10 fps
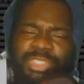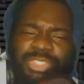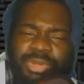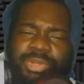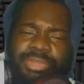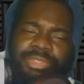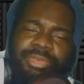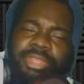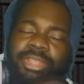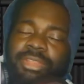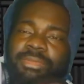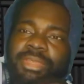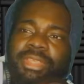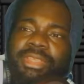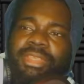show it on the screen a little
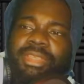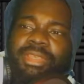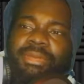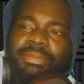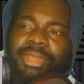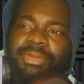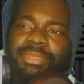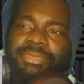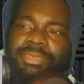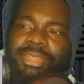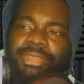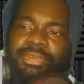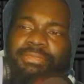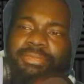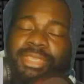bit, but it was a video
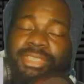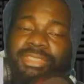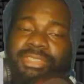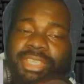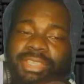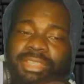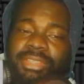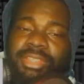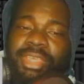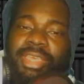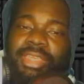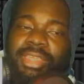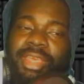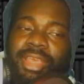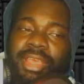of me saying that
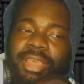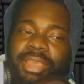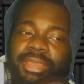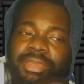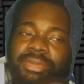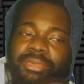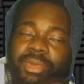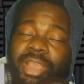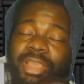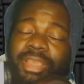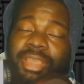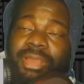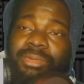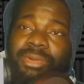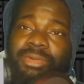why
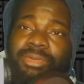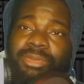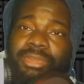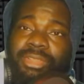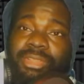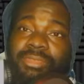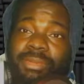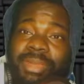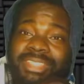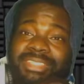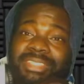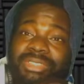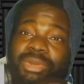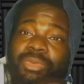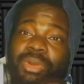I won't give up my seat
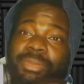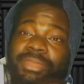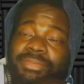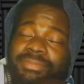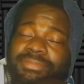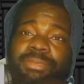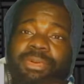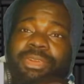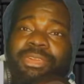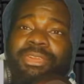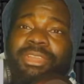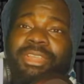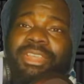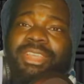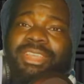to a woman. A supporter
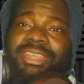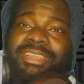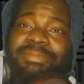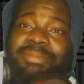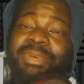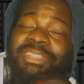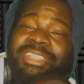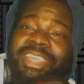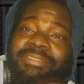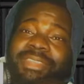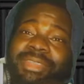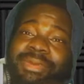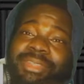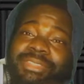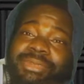posted that
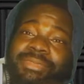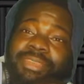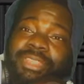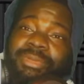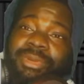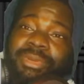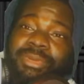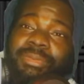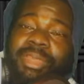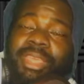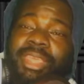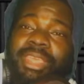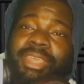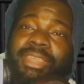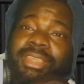video into a Facebook group,
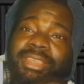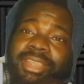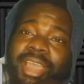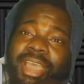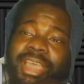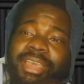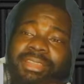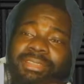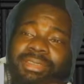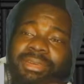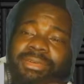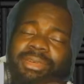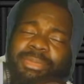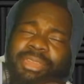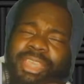and it got a
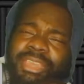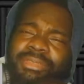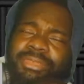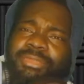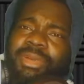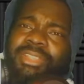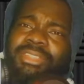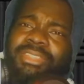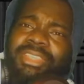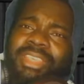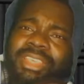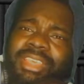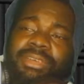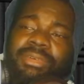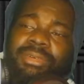couple negative responses.
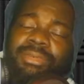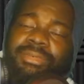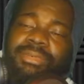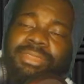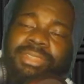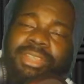So